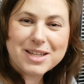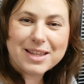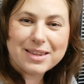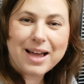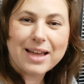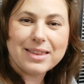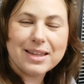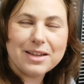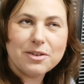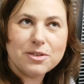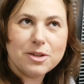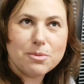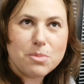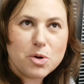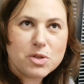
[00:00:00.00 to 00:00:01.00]
And I think
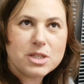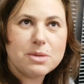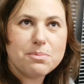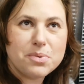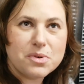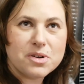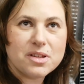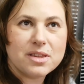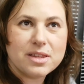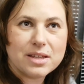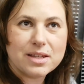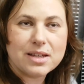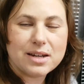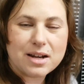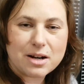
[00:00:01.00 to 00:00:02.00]
the most important
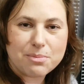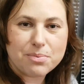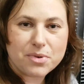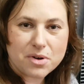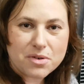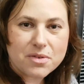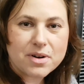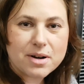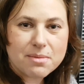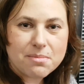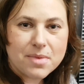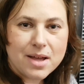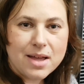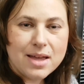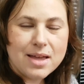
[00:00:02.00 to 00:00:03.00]
thing in our program